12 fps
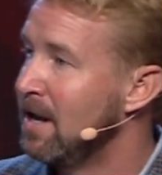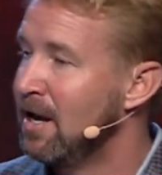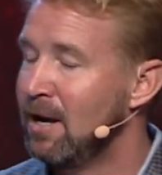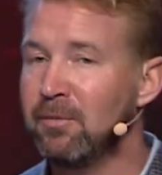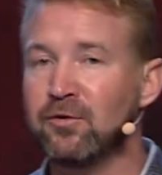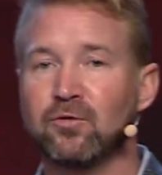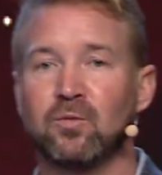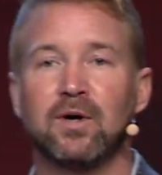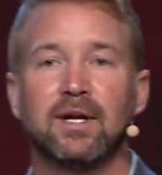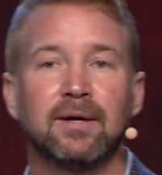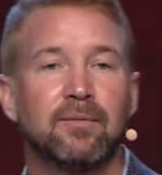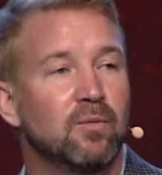And Mr.
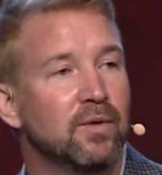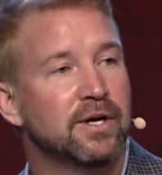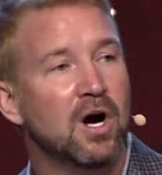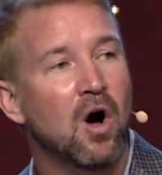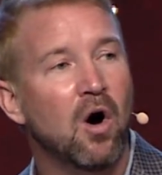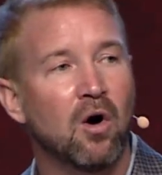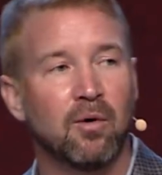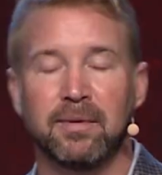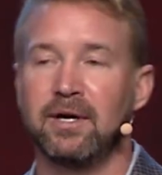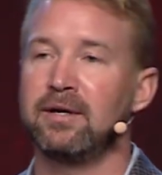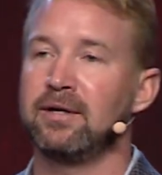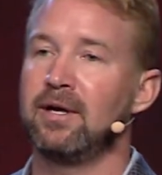Willie would call
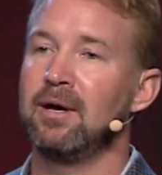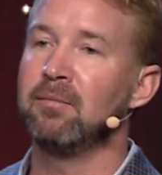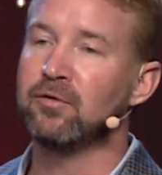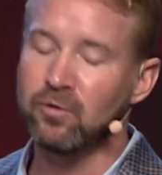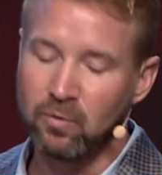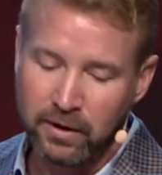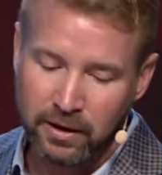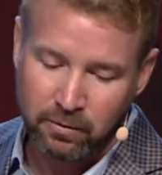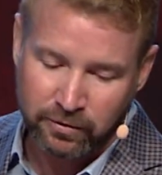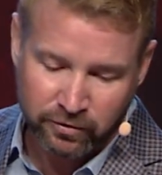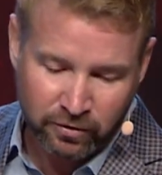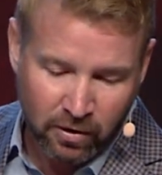me, and Mr. Willie
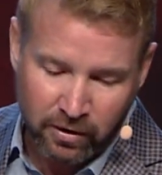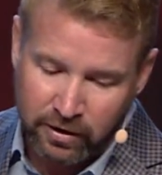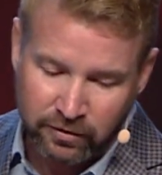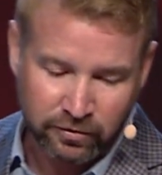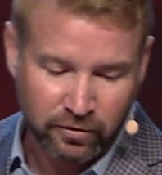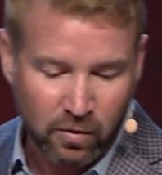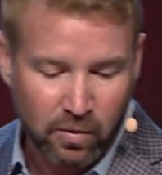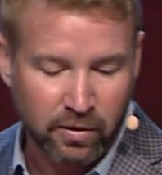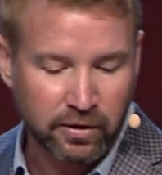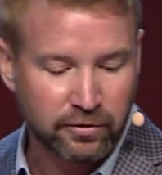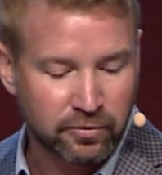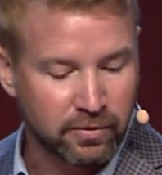would start his
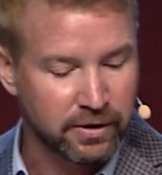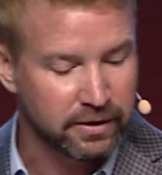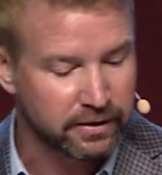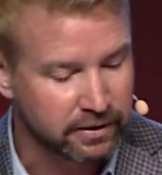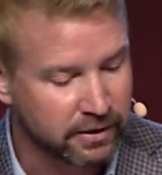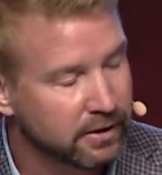stories with,